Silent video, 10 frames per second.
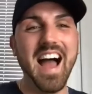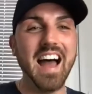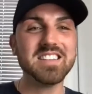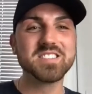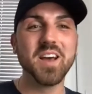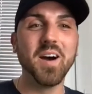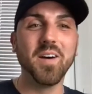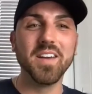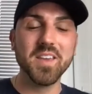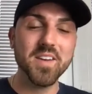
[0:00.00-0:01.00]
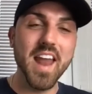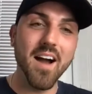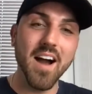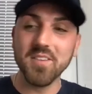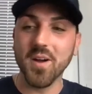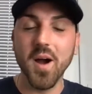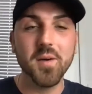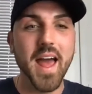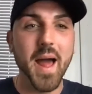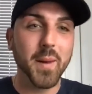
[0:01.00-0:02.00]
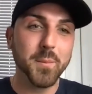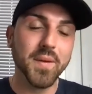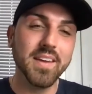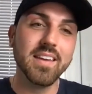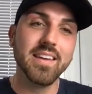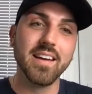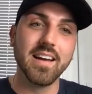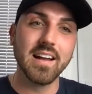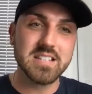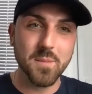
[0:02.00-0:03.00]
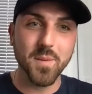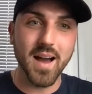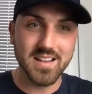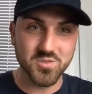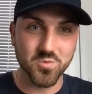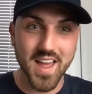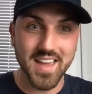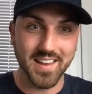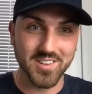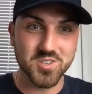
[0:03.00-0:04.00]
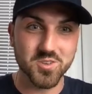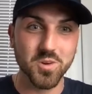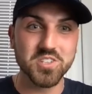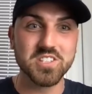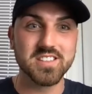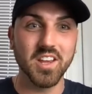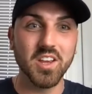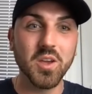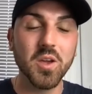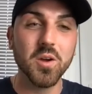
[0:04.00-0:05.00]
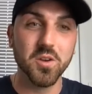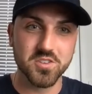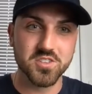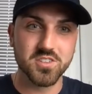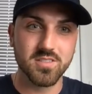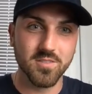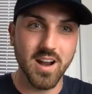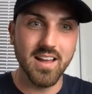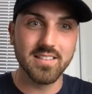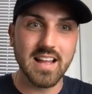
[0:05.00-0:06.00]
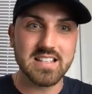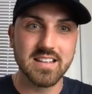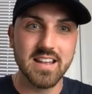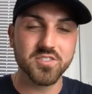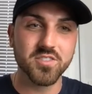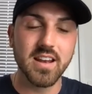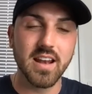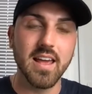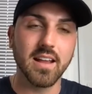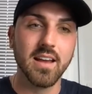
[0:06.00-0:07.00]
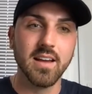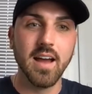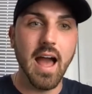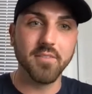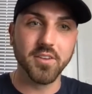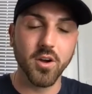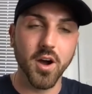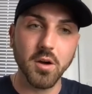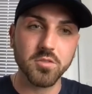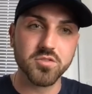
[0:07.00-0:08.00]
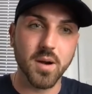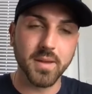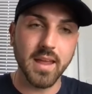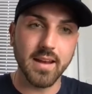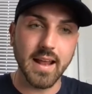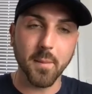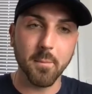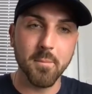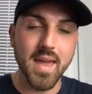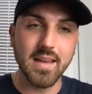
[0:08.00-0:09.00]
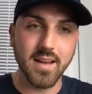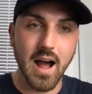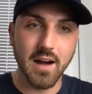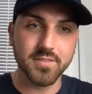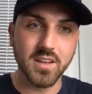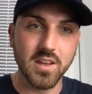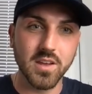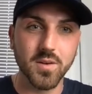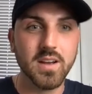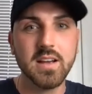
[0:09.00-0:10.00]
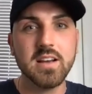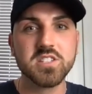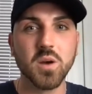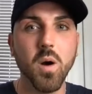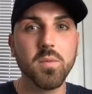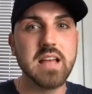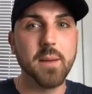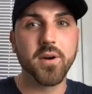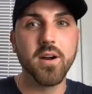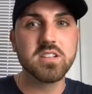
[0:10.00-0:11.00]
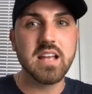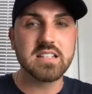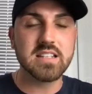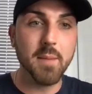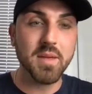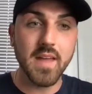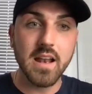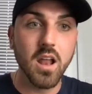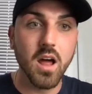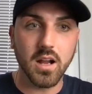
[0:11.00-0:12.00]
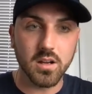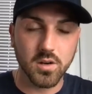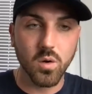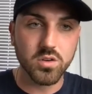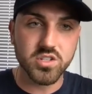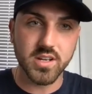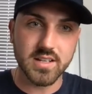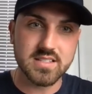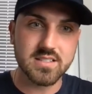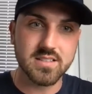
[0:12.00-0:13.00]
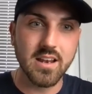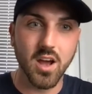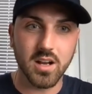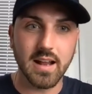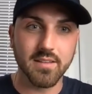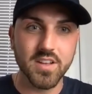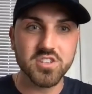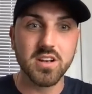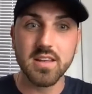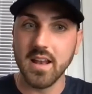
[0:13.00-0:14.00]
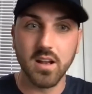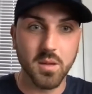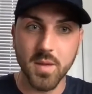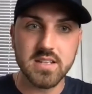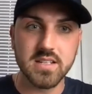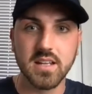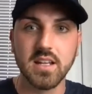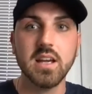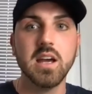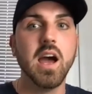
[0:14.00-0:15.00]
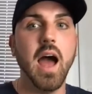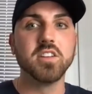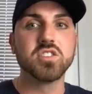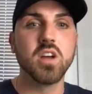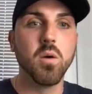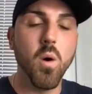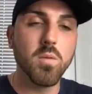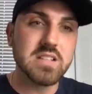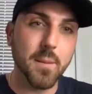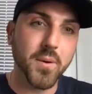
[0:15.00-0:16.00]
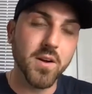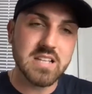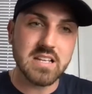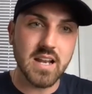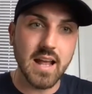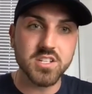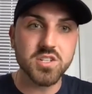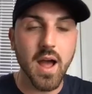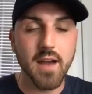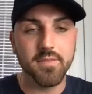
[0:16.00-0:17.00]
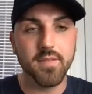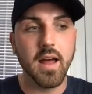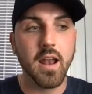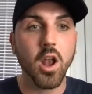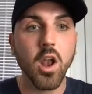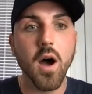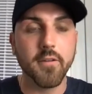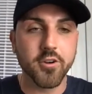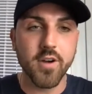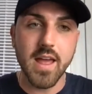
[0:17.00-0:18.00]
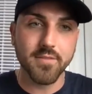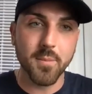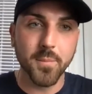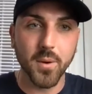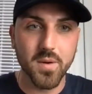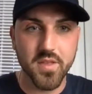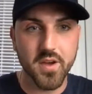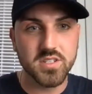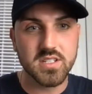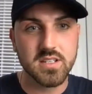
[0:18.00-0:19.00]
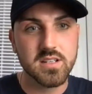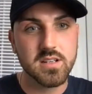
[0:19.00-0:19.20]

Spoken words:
And so you now have your own LP Timbales range, which is huge, right? That's literally like having your own drum kit like made after you. So what was that process like? I mean, they look gorgeous. They look like visually, they look amazing. And so what was that process like? Did you have a lot of creative input with those?